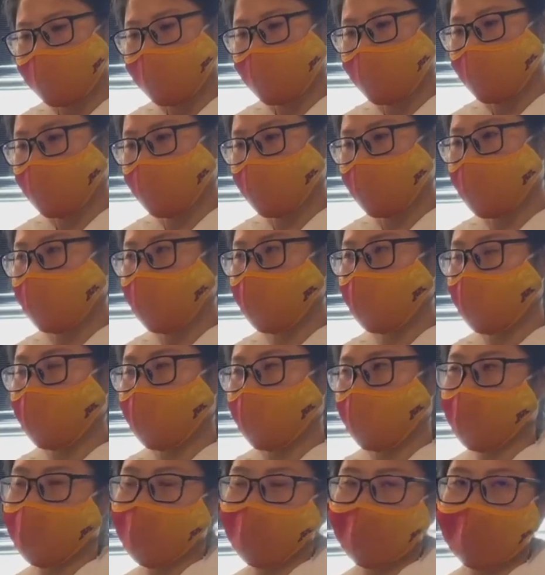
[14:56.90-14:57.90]
you will
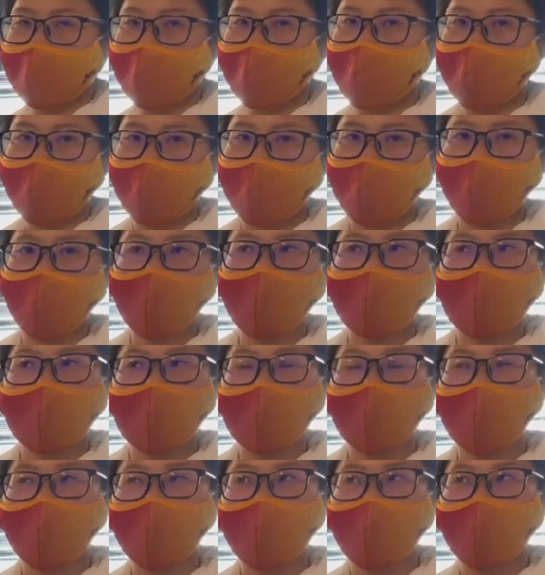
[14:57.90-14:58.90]
go down to
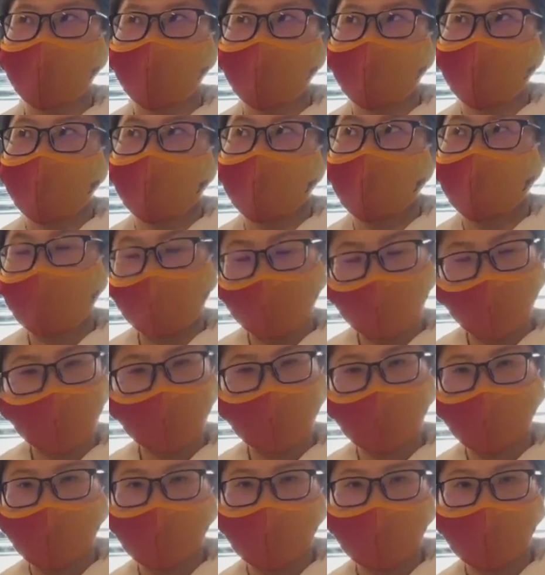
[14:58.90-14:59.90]
lab
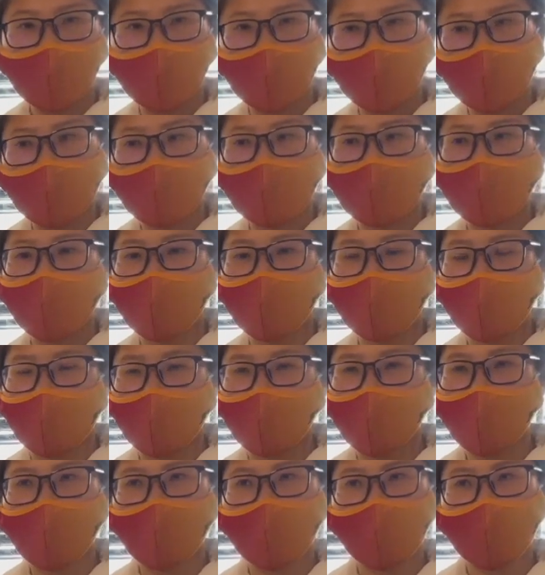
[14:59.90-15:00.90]
95 and Pam
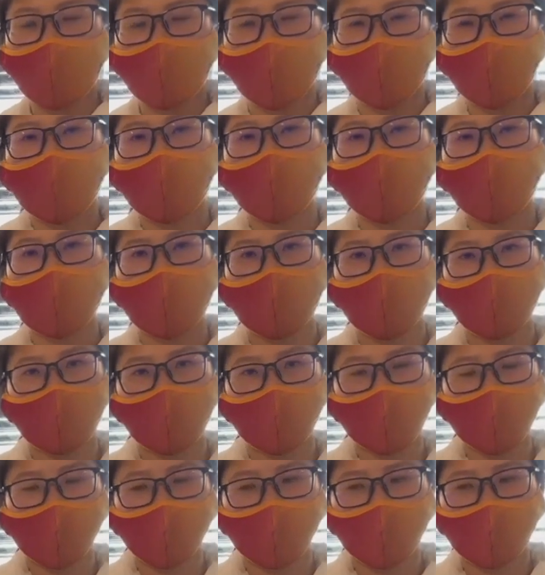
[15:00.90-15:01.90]
will show you how
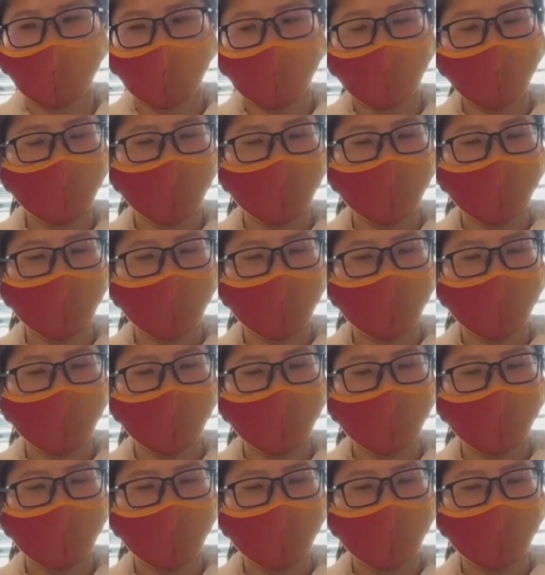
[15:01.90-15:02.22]
to put your